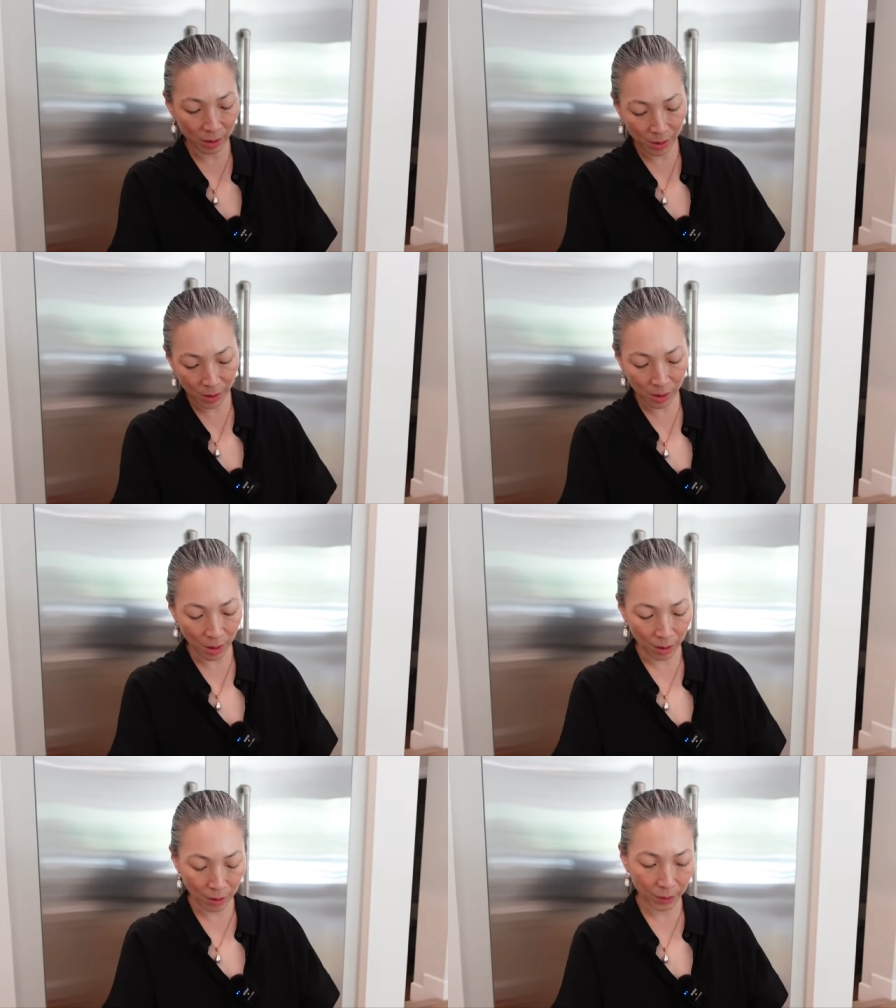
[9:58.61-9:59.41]

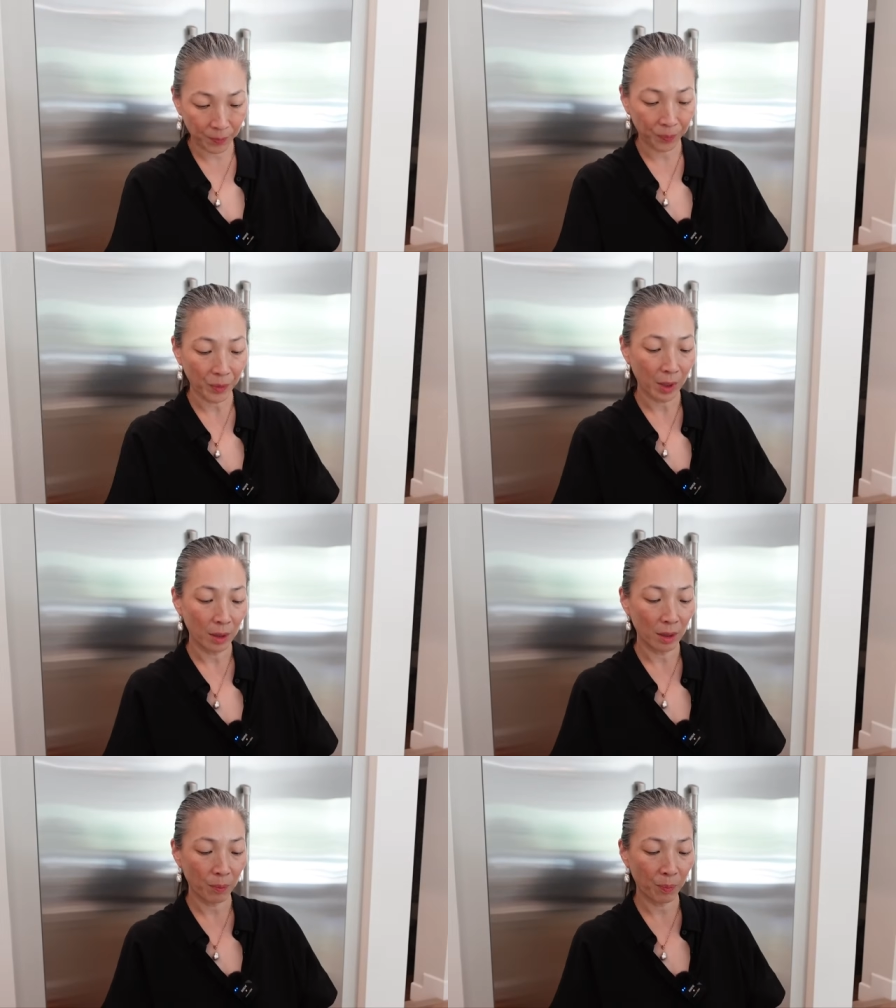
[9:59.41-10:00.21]
So
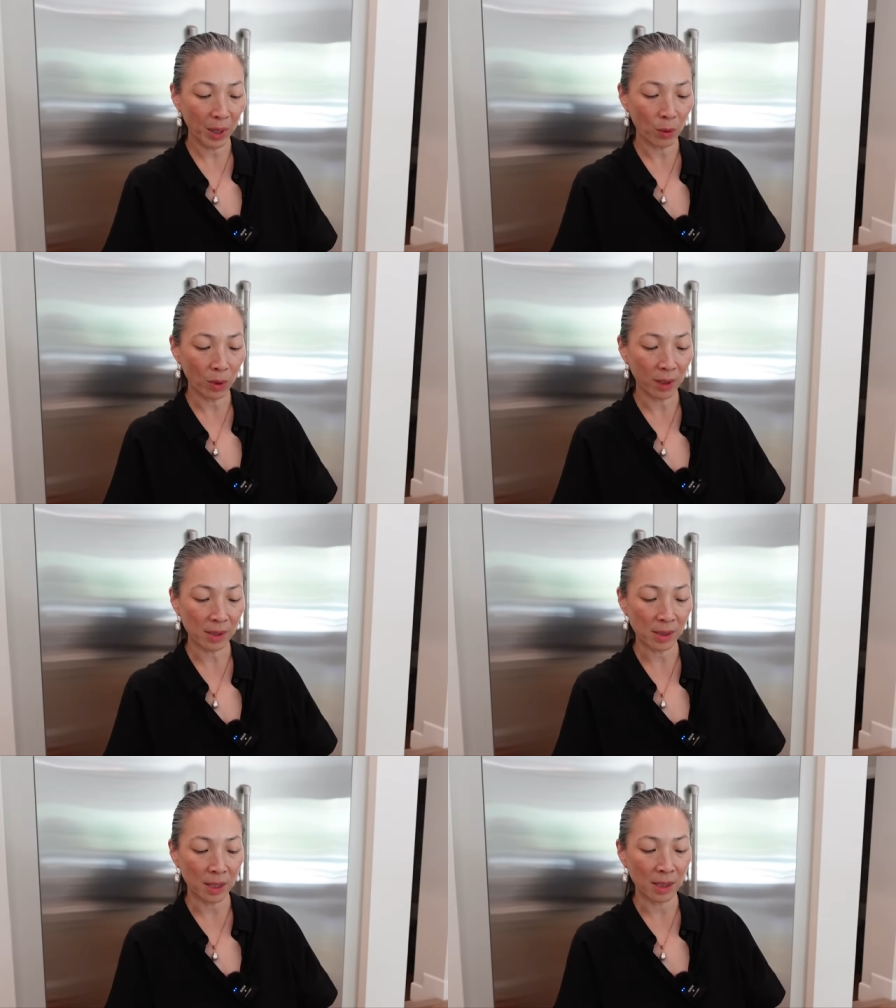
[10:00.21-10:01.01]
the big one they sent